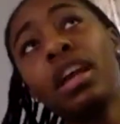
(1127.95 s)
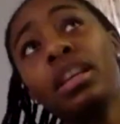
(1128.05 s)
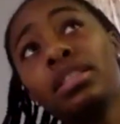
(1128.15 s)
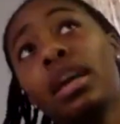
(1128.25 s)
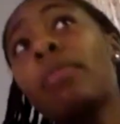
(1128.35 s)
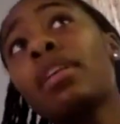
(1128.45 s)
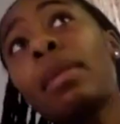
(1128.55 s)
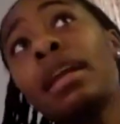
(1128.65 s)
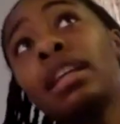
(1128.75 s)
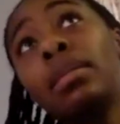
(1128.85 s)
Some of them
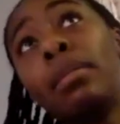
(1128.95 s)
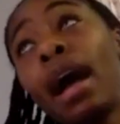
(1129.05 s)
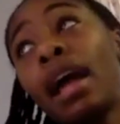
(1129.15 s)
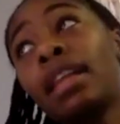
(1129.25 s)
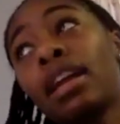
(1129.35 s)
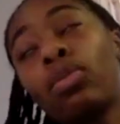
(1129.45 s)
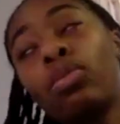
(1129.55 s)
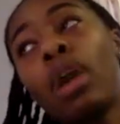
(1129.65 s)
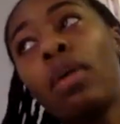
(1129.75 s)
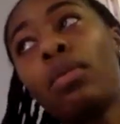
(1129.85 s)
I didn't mind, like
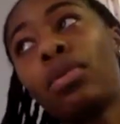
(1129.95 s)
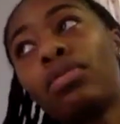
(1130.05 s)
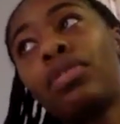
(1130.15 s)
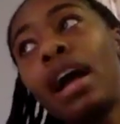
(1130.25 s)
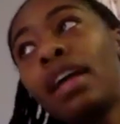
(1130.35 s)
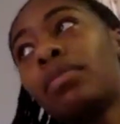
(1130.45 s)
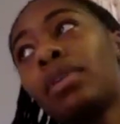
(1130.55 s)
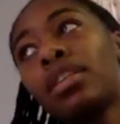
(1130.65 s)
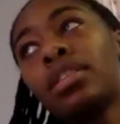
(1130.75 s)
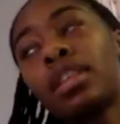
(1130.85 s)
who I were fine
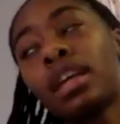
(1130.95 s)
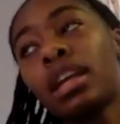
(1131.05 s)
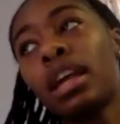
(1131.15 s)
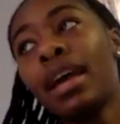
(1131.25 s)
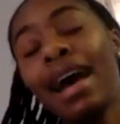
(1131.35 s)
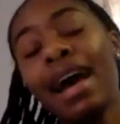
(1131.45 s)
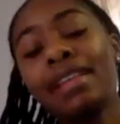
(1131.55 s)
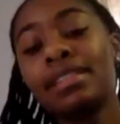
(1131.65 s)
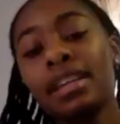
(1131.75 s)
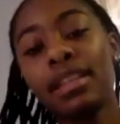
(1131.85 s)
with. Like I'd
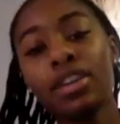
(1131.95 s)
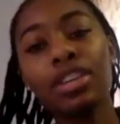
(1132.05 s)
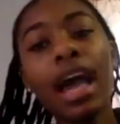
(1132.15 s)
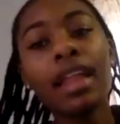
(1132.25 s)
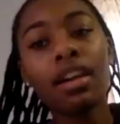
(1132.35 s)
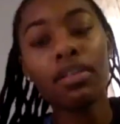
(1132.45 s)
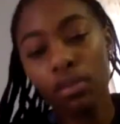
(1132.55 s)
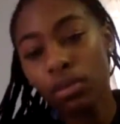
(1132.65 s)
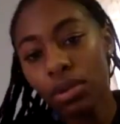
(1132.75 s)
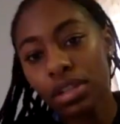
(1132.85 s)
say like, yeah, like of
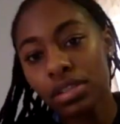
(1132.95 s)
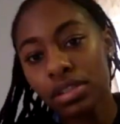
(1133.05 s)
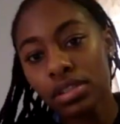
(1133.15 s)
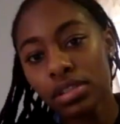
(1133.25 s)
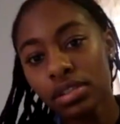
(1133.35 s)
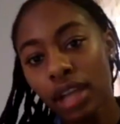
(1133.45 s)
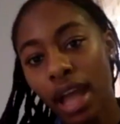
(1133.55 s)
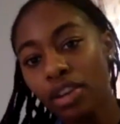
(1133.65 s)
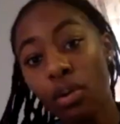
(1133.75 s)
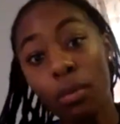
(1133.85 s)
course. Like I
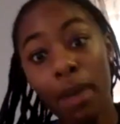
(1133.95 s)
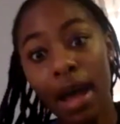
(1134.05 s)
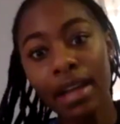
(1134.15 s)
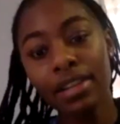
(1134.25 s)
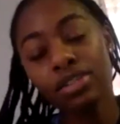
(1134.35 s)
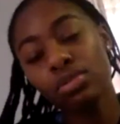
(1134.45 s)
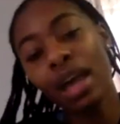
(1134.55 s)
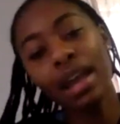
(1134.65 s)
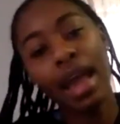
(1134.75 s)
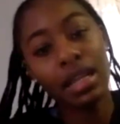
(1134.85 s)
don't mind because you
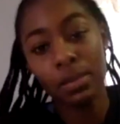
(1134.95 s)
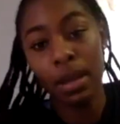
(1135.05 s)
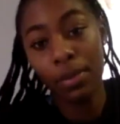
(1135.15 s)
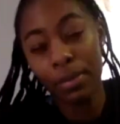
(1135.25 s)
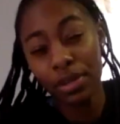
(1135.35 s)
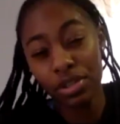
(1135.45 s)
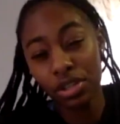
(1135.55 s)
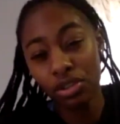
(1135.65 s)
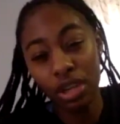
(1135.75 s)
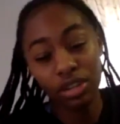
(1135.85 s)
had asked my permission.
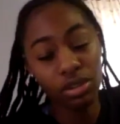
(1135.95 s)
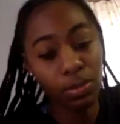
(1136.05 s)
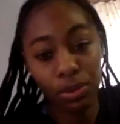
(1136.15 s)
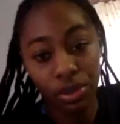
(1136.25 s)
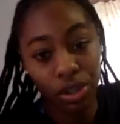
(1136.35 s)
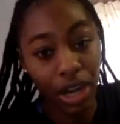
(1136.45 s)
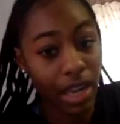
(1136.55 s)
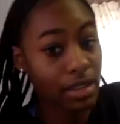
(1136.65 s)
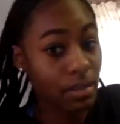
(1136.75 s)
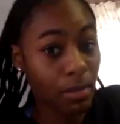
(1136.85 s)
You didn't just put your
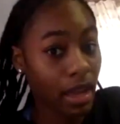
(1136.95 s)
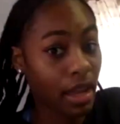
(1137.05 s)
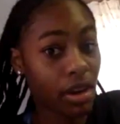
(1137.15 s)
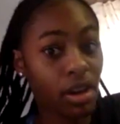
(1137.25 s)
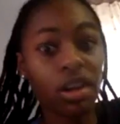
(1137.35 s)
hands in my hair.